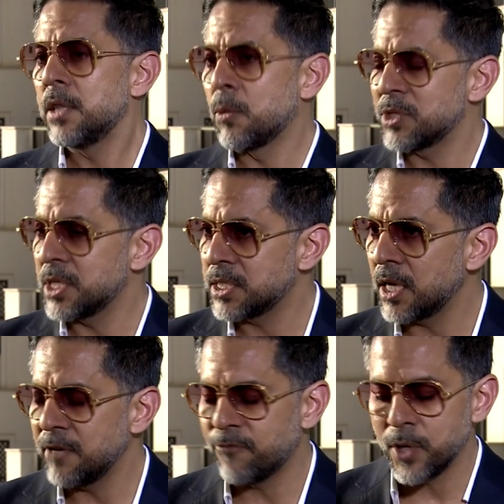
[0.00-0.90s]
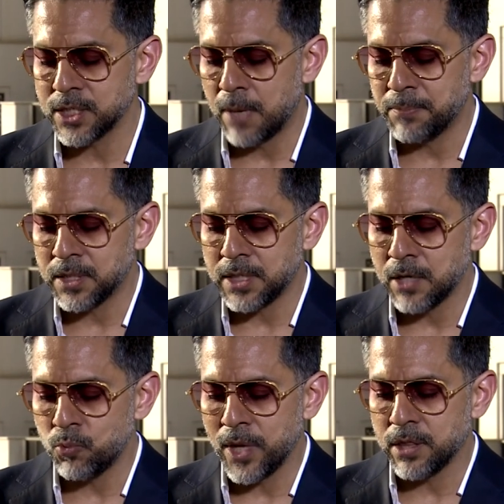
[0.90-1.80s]
There was a study, for example,
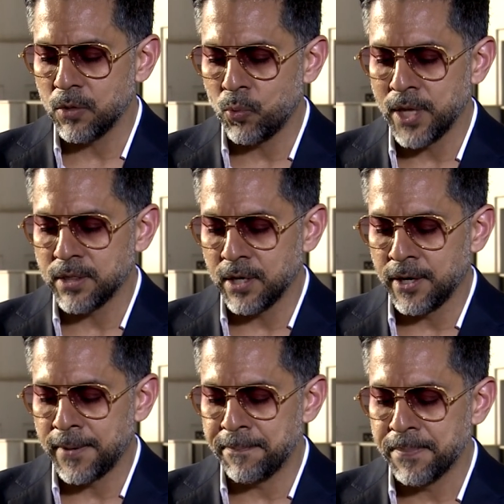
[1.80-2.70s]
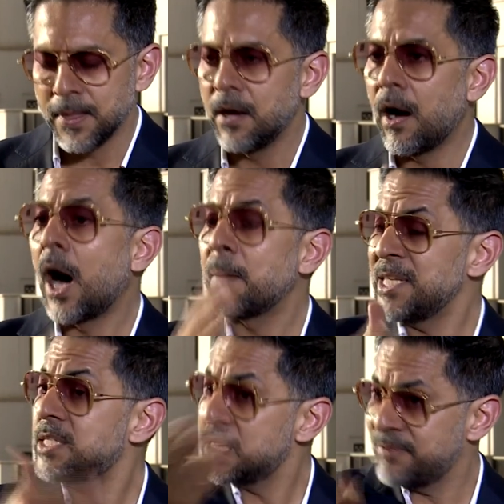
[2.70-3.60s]
done with, with um,
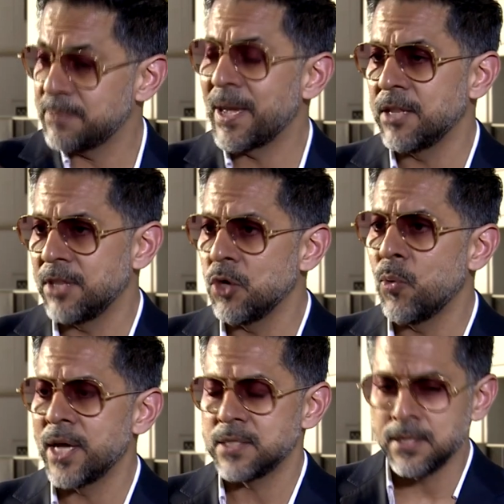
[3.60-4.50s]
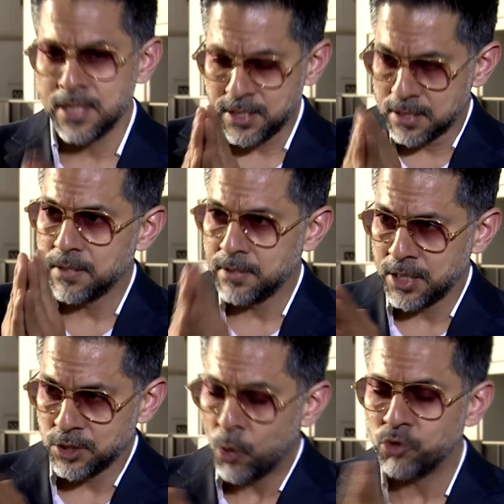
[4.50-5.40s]
army servicemen in the US, and these,
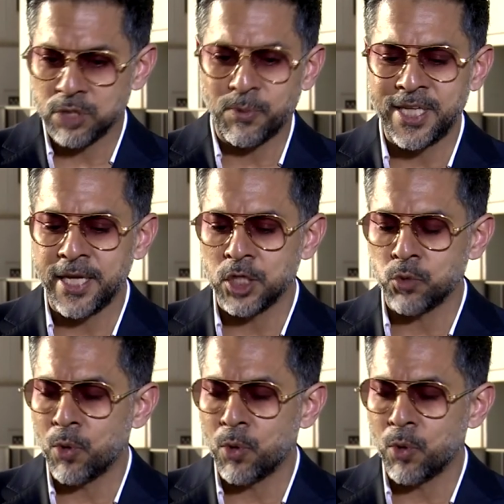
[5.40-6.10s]
these soldiers were taken